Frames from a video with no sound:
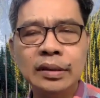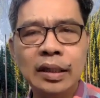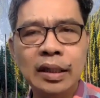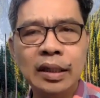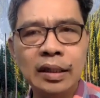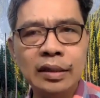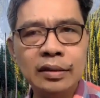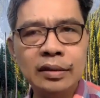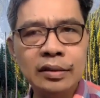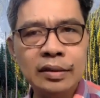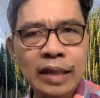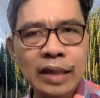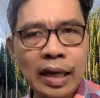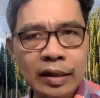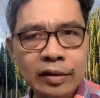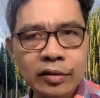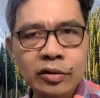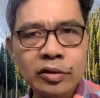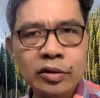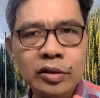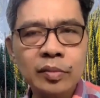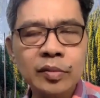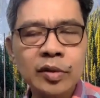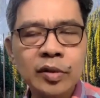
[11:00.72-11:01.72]
in
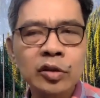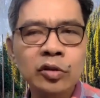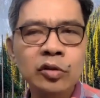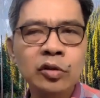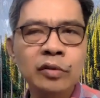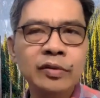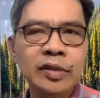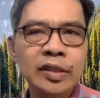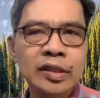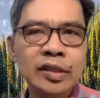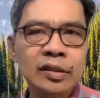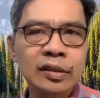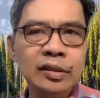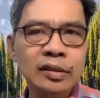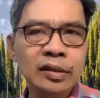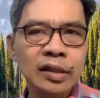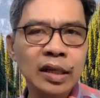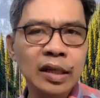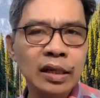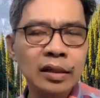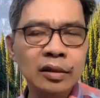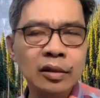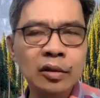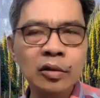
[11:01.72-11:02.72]
Titus chapter 2, verse
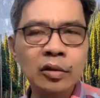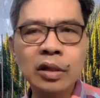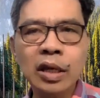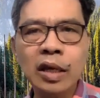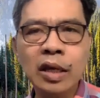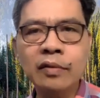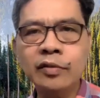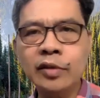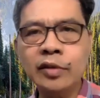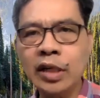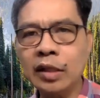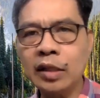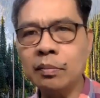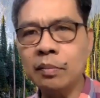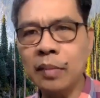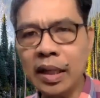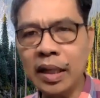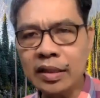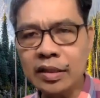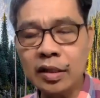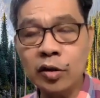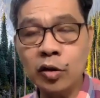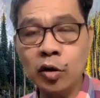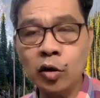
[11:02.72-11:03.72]
13, looking for that
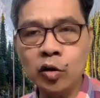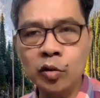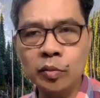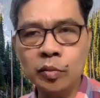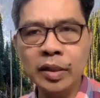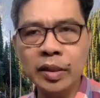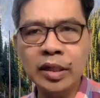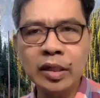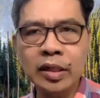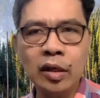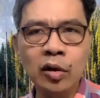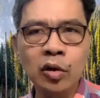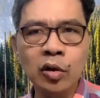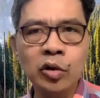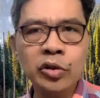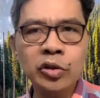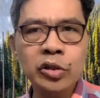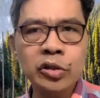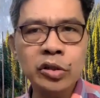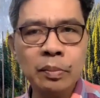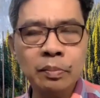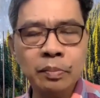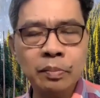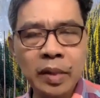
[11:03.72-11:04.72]
blessed hope and the
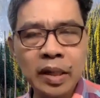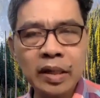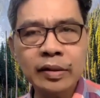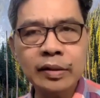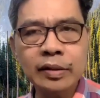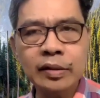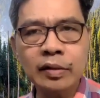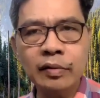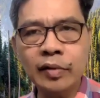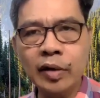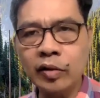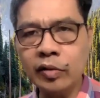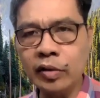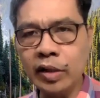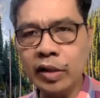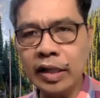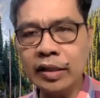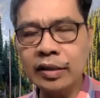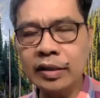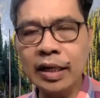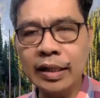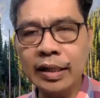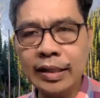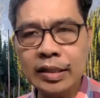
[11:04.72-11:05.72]
glorious appearing of our
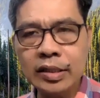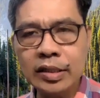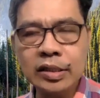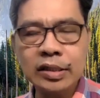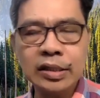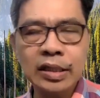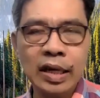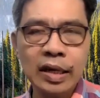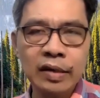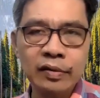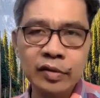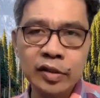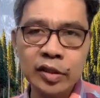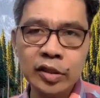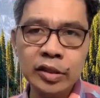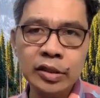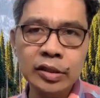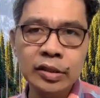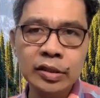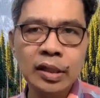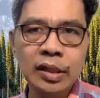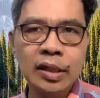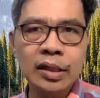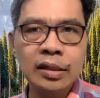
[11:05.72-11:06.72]
great God and
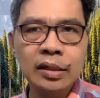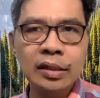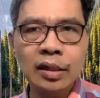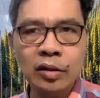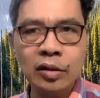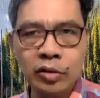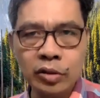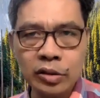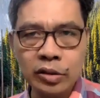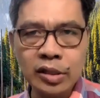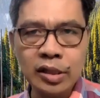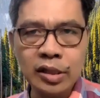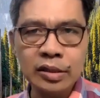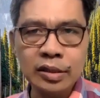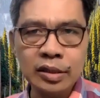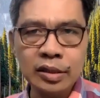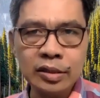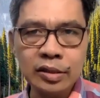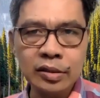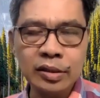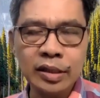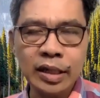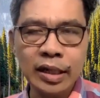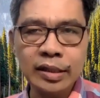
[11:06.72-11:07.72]
Savior, the Lord
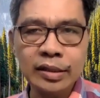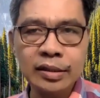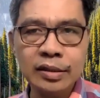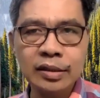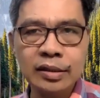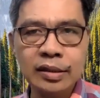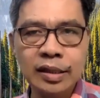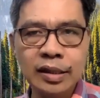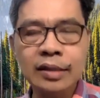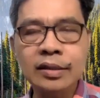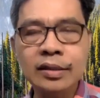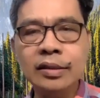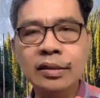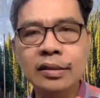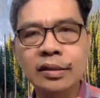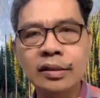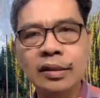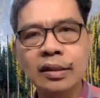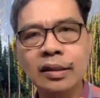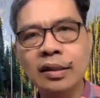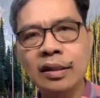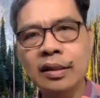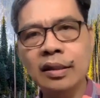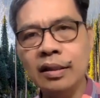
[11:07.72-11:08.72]
Jesus Christ. Yes,
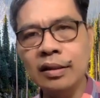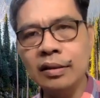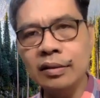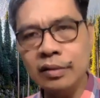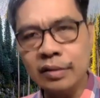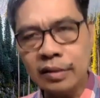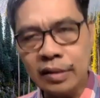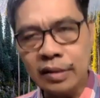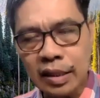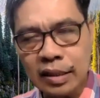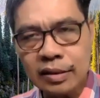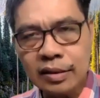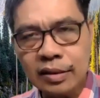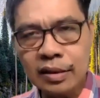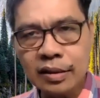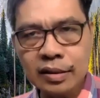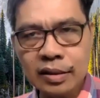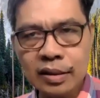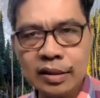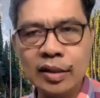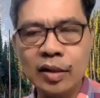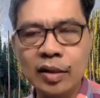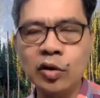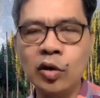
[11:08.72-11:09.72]

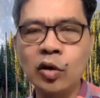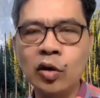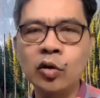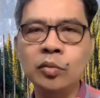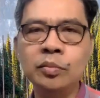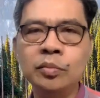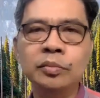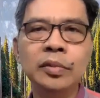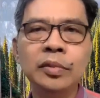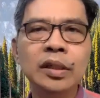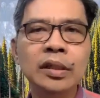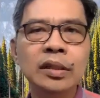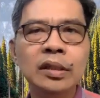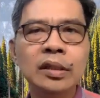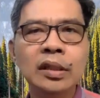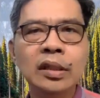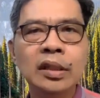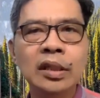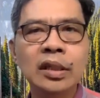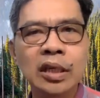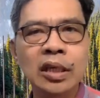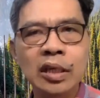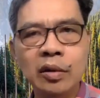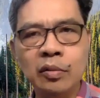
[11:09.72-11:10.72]
Jesus is our hope.
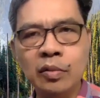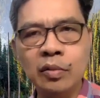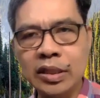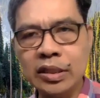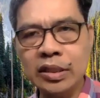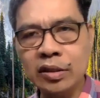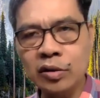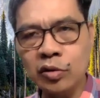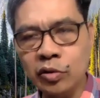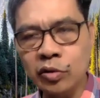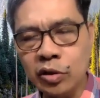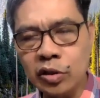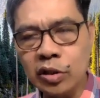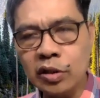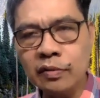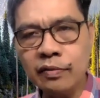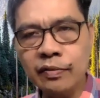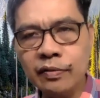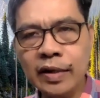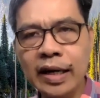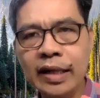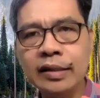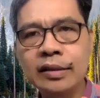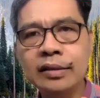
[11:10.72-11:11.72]
He was
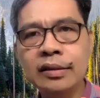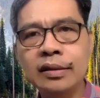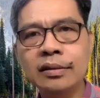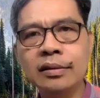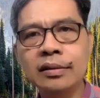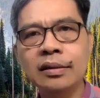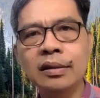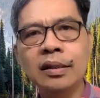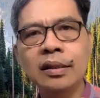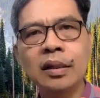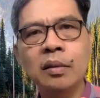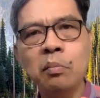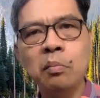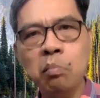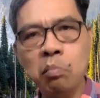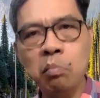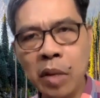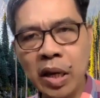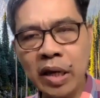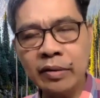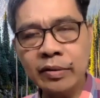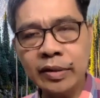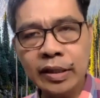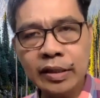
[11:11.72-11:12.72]
crucified,
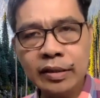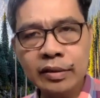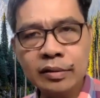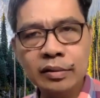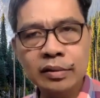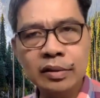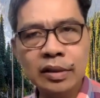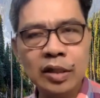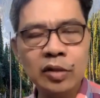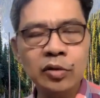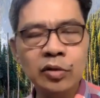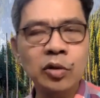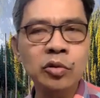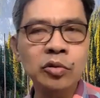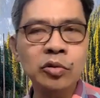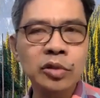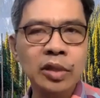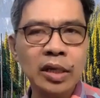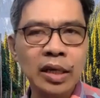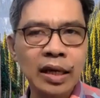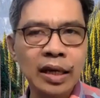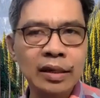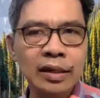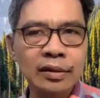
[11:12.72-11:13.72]
buried, he rose
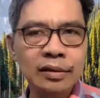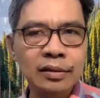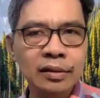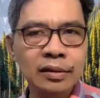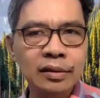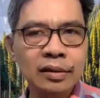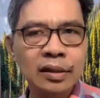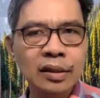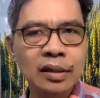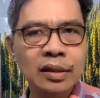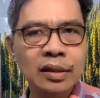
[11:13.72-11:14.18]
again.